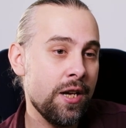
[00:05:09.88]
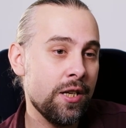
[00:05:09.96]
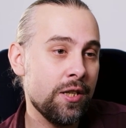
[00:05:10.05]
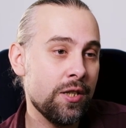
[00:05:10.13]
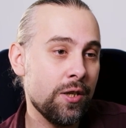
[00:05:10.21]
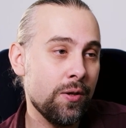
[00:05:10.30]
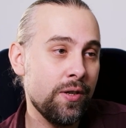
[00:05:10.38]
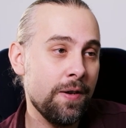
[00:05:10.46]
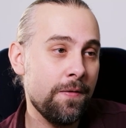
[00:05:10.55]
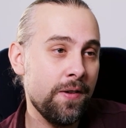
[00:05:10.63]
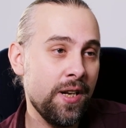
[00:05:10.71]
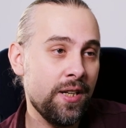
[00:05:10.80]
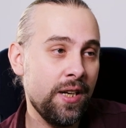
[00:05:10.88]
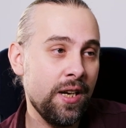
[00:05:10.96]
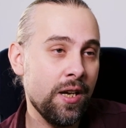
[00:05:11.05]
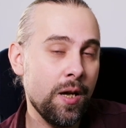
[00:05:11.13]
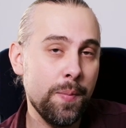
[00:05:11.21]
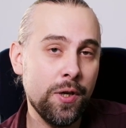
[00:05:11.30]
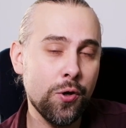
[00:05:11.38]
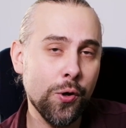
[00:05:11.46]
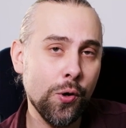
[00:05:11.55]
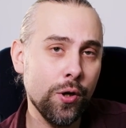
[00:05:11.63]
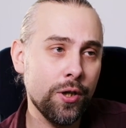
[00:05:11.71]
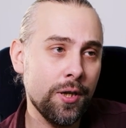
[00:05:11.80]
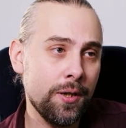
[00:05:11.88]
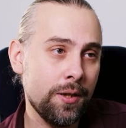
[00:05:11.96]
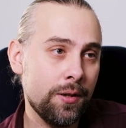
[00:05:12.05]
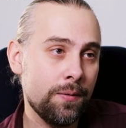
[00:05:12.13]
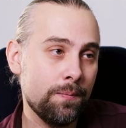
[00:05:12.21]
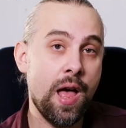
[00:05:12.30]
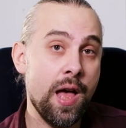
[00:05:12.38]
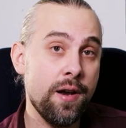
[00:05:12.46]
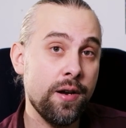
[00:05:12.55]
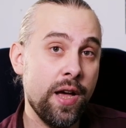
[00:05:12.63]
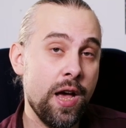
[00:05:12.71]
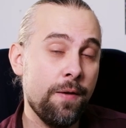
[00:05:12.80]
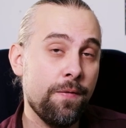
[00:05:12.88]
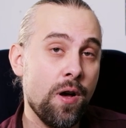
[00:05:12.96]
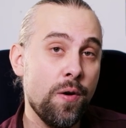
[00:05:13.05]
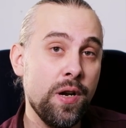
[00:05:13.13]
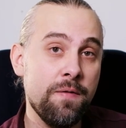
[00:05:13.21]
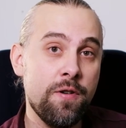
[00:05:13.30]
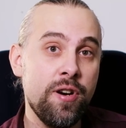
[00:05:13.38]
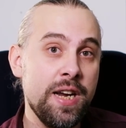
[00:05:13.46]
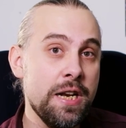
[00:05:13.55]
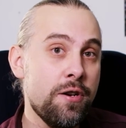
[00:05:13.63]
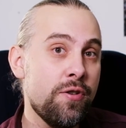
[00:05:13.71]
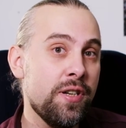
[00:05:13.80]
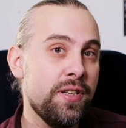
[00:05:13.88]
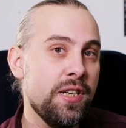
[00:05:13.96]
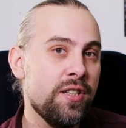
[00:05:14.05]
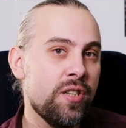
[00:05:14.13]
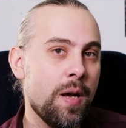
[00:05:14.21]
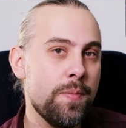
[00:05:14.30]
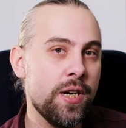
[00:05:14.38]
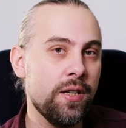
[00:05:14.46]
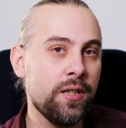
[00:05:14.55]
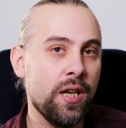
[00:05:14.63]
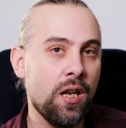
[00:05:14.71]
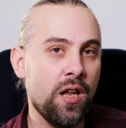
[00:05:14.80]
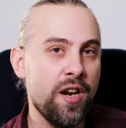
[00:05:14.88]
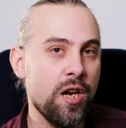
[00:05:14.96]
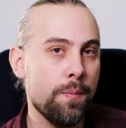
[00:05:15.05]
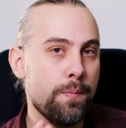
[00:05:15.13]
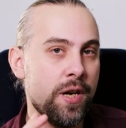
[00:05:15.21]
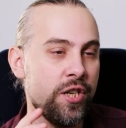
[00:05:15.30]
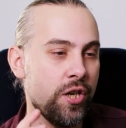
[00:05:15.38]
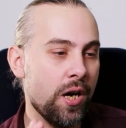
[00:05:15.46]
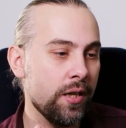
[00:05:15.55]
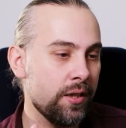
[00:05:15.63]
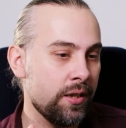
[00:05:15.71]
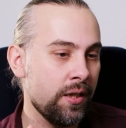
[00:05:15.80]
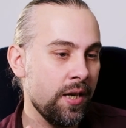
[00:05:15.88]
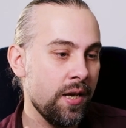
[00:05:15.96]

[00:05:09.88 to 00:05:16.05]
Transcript: So definitely a bit cold. And I had found a very interesting subject, lined up my shot.